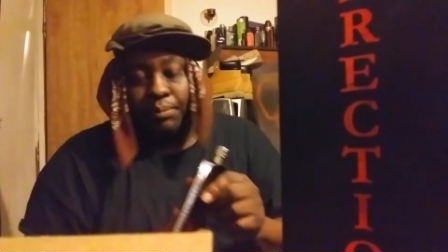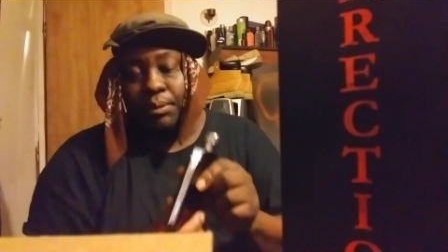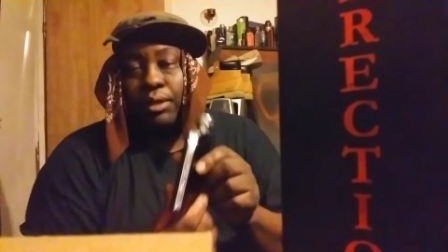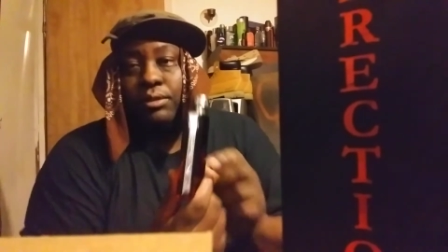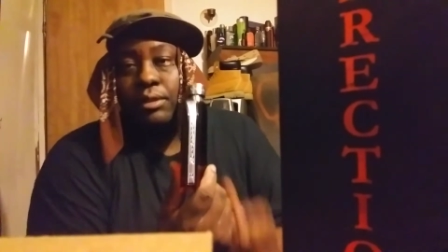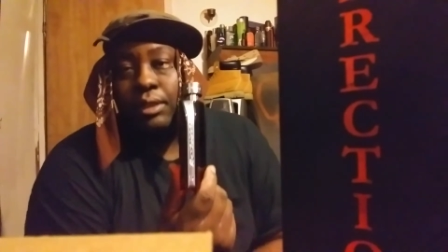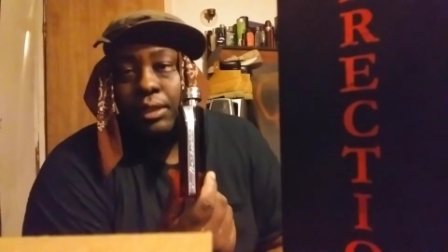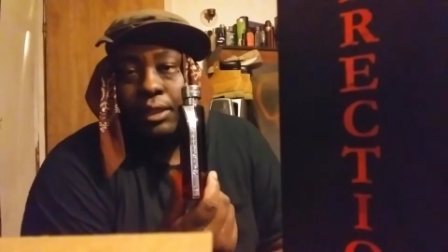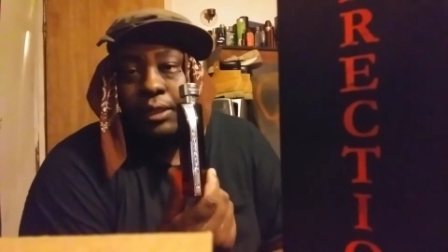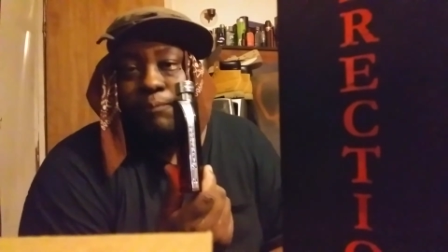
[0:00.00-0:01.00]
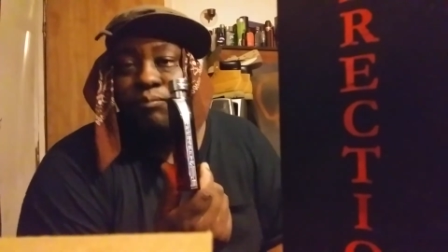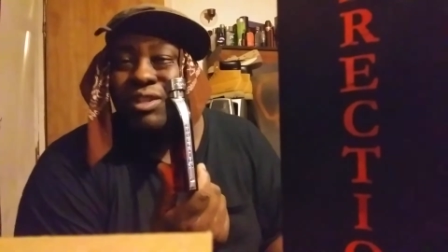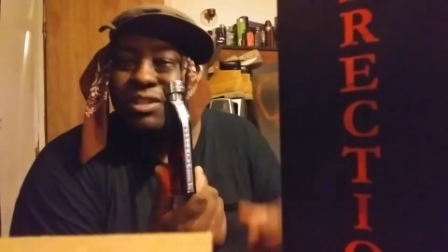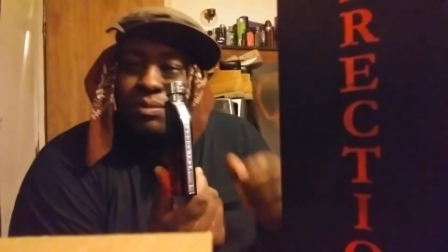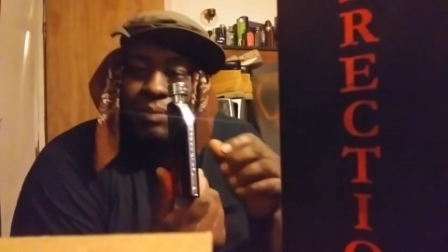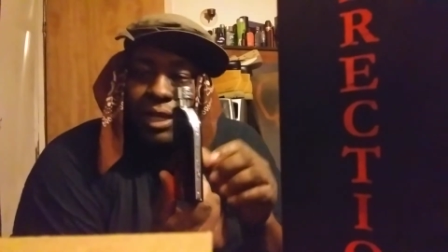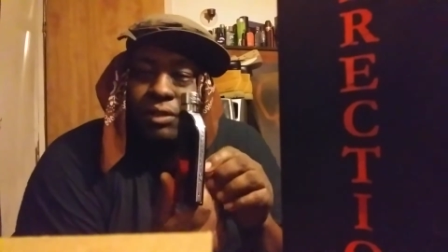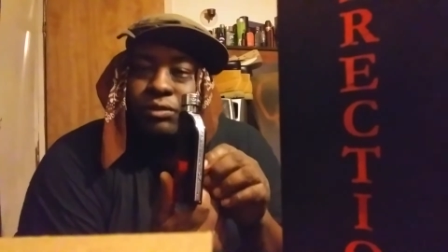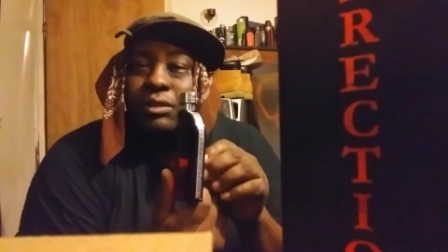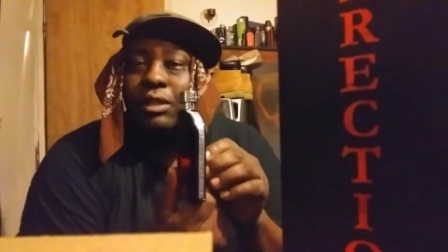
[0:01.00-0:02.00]
personally, it
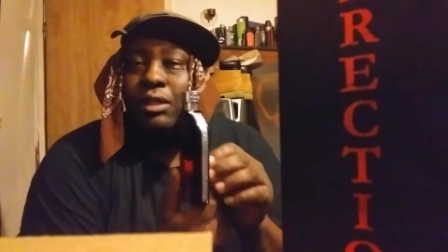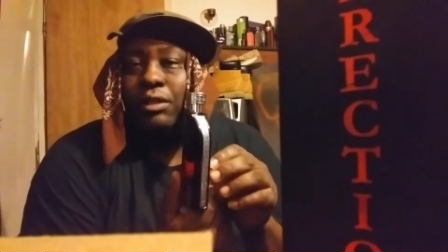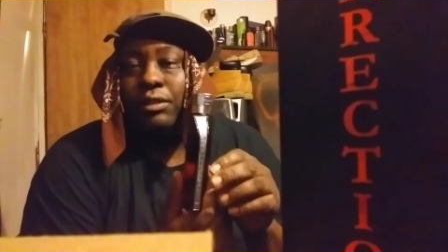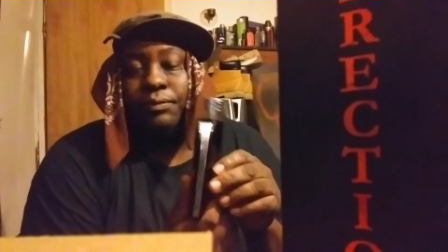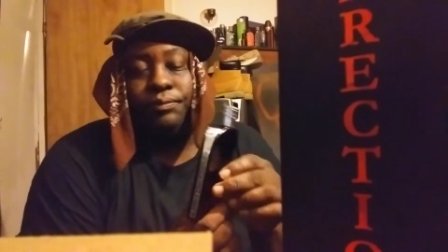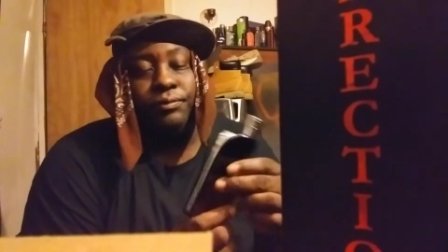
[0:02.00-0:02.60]
smells good.